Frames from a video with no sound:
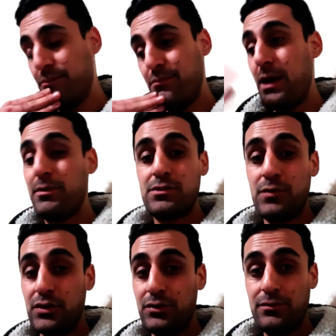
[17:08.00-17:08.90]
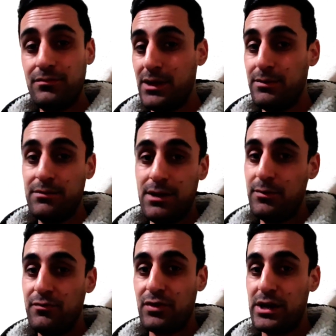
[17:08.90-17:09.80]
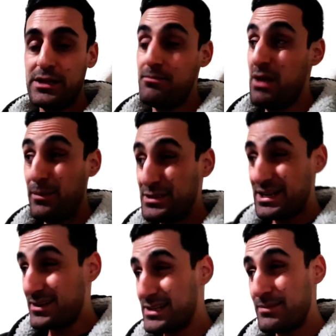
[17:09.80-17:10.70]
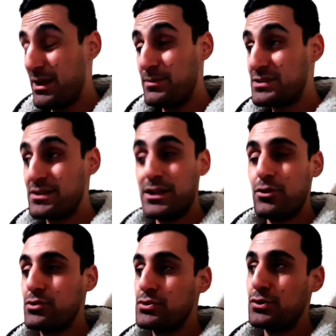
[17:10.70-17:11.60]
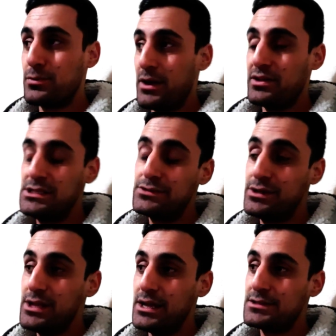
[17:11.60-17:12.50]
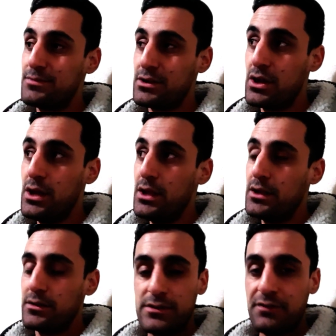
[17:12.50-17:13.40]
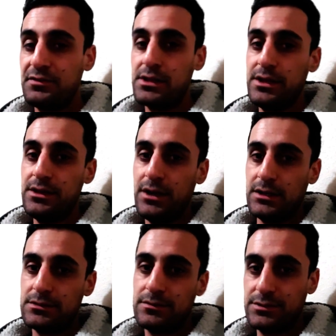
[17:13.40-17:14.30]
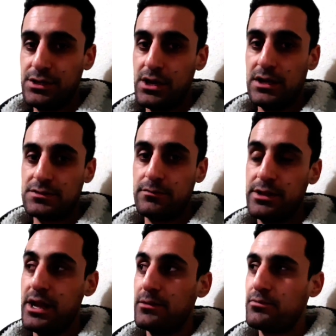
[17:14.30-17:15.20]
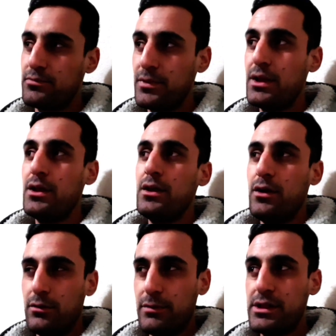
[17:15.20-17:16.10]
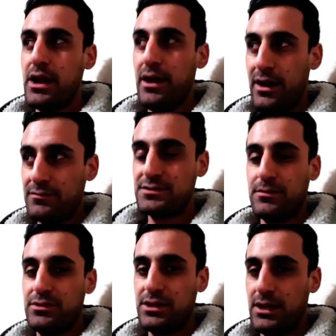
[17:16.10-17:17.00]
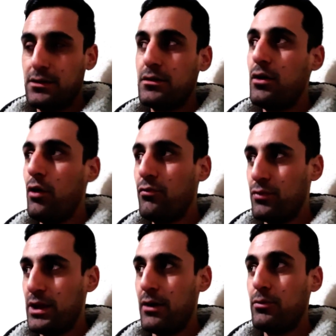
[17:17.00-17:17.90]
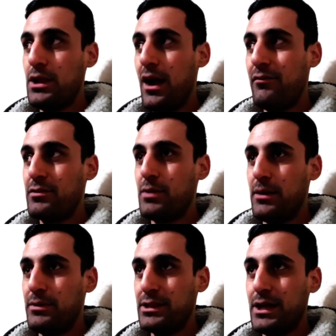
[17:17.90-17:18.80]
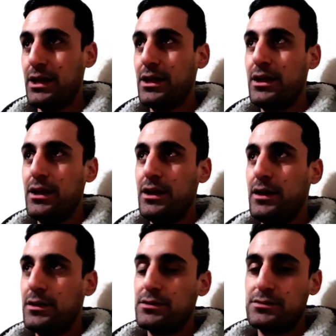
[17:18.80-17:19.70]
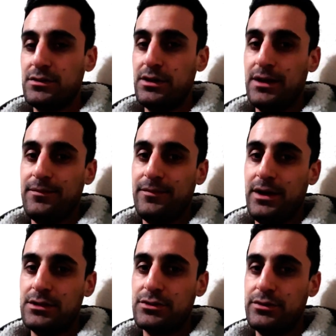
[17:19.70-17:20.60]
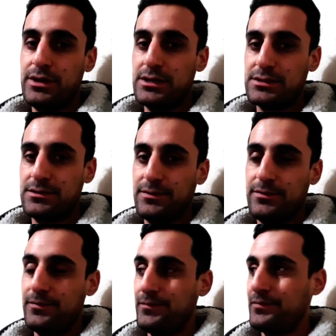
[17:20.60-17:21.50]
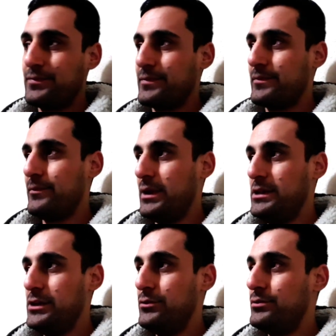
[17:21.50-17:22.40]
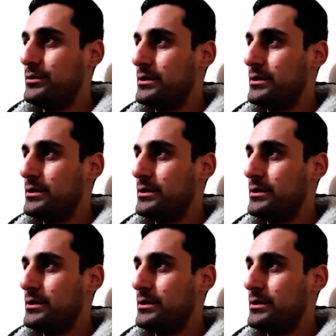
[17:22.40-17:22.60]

maybe tomorrow, maybe maybe Friday, maybe Saturday, maybe Sunday. Not too sure about these three days, but definitely I'll see you guys on Monday on Monday I have something. Hopefully I will have it by Monday. So yeah, I'll show you guys my new